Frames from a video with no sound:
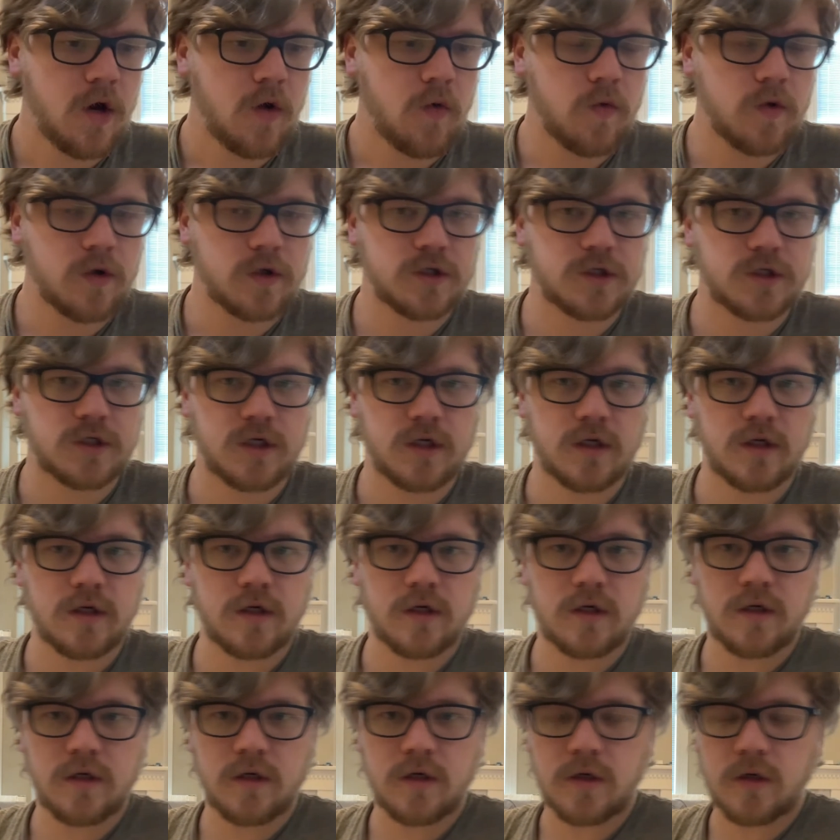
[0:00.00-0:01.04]
We're just
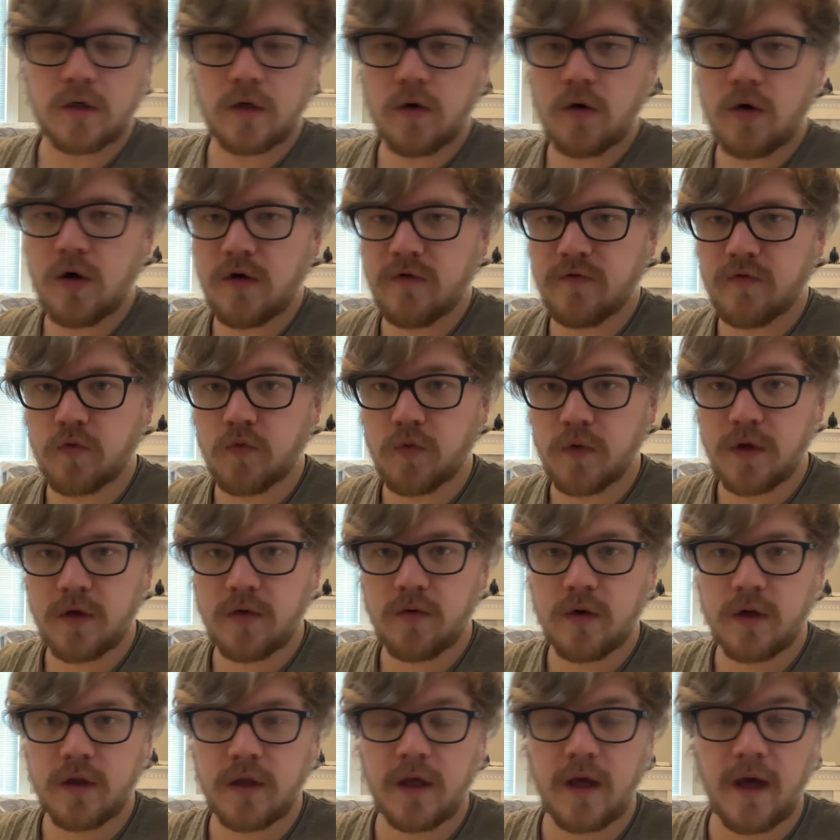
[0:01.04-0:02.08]
gonna go over really
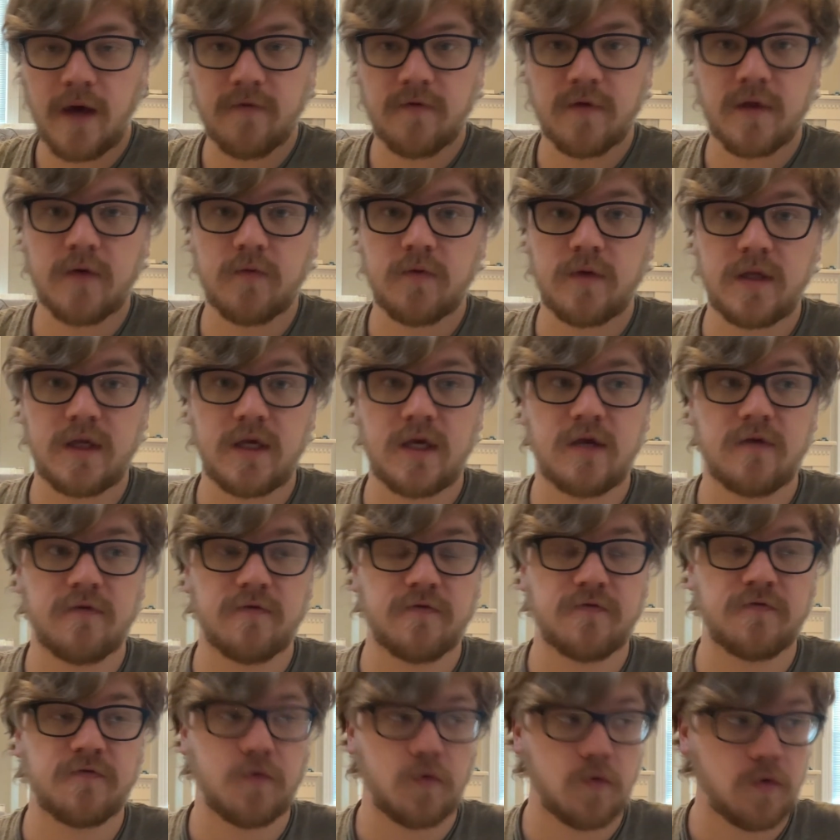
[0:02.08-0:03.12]
quickly everything we need
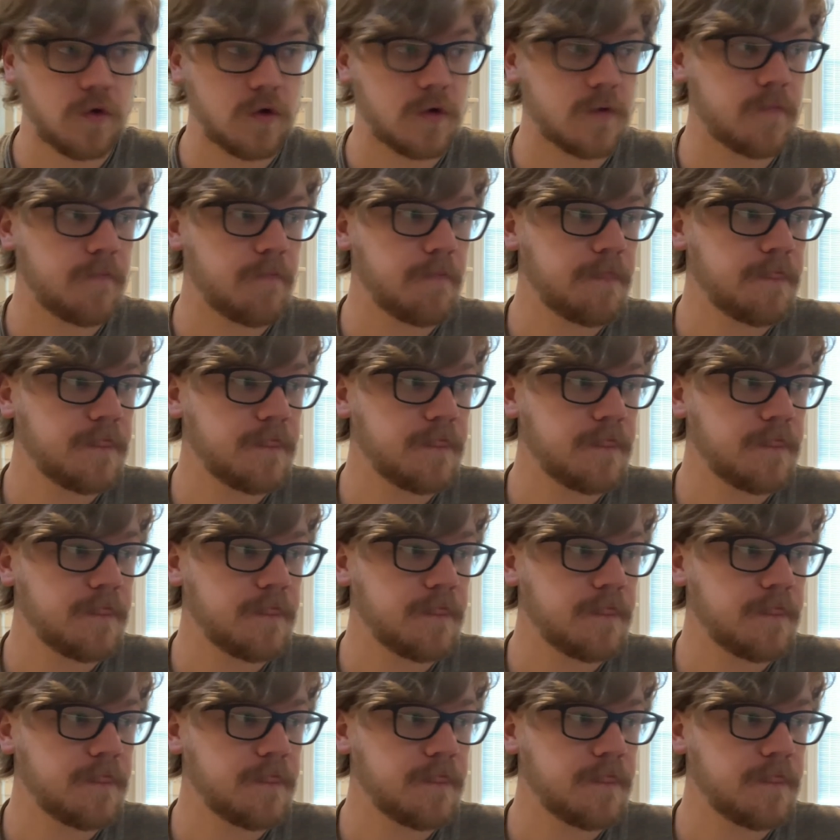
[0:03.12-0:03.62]
for